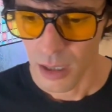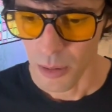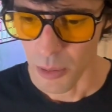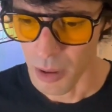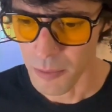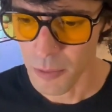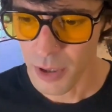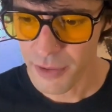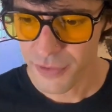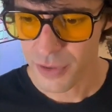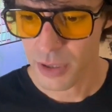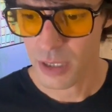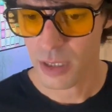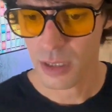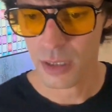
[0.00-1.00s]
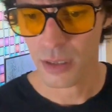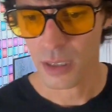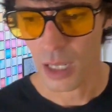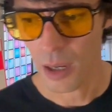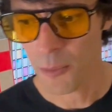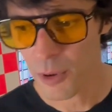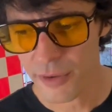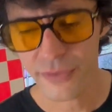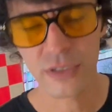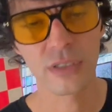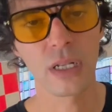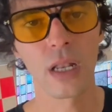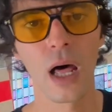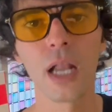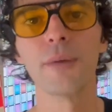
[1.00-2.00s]
what if you need and what if there's a
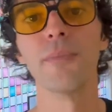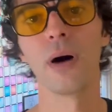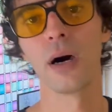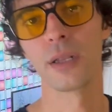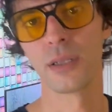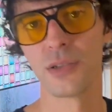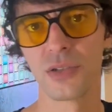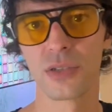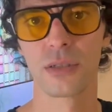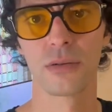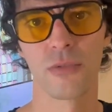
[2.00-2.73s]
lot of bodies?